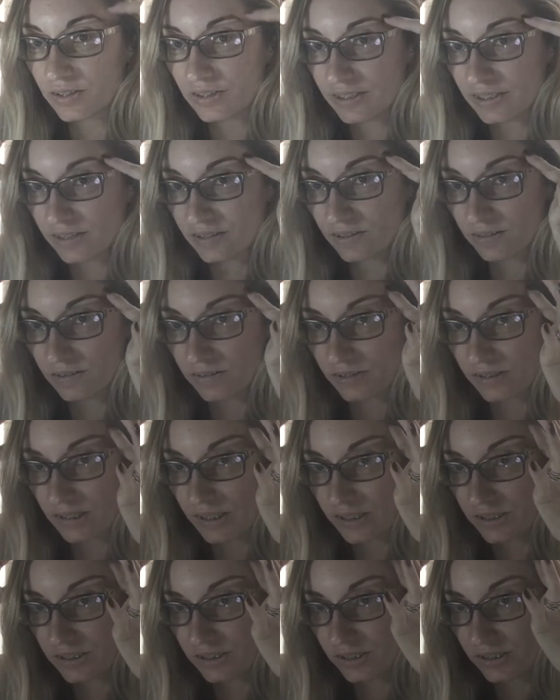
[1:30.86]
I take a little
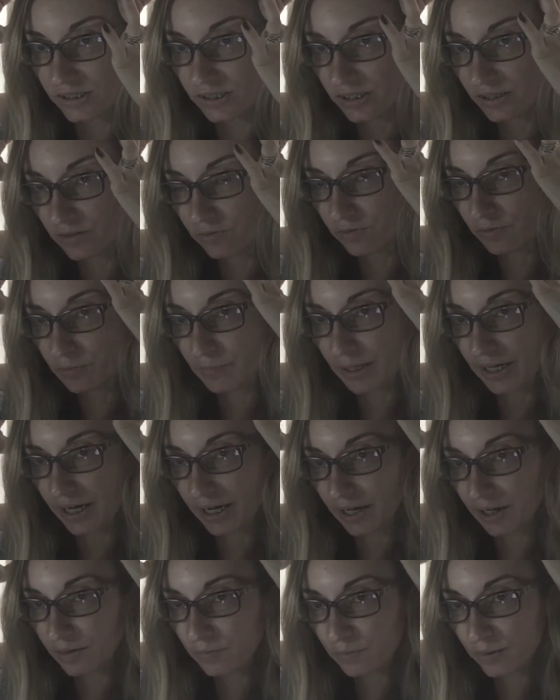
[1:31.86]
section starting from my
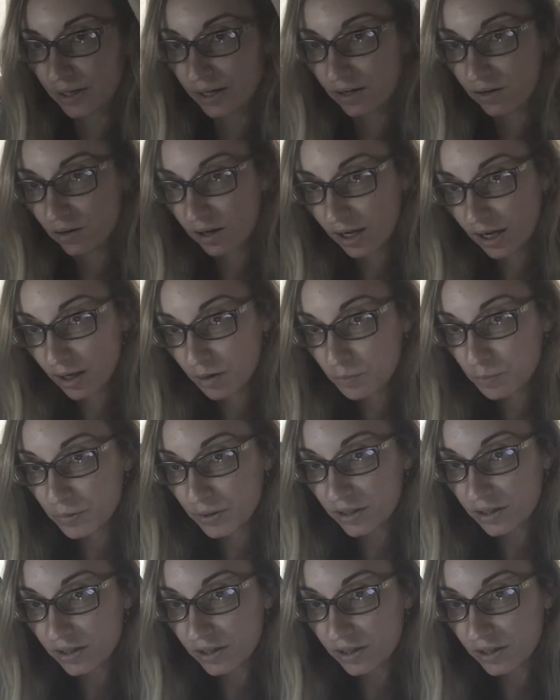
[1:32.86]
eyebrow up